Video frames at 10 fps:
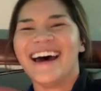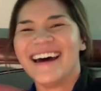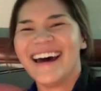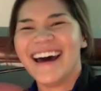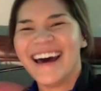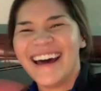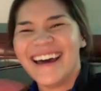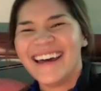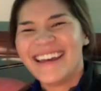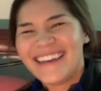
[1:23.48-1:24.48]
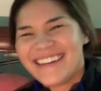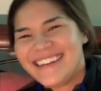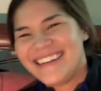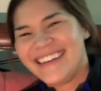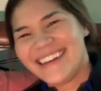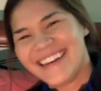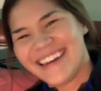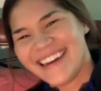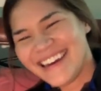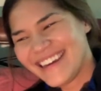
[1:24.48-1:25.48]

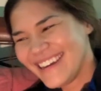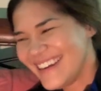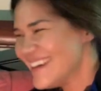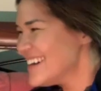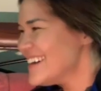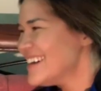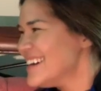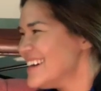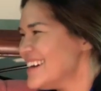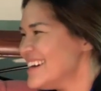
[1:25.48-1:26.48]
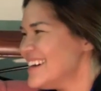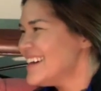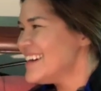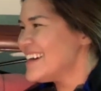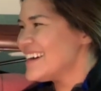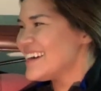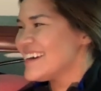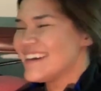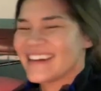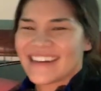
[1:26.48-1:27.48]

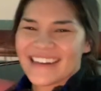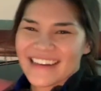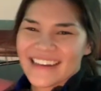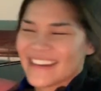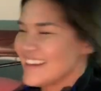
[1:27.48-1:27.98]
No words are spoken by the person on screen.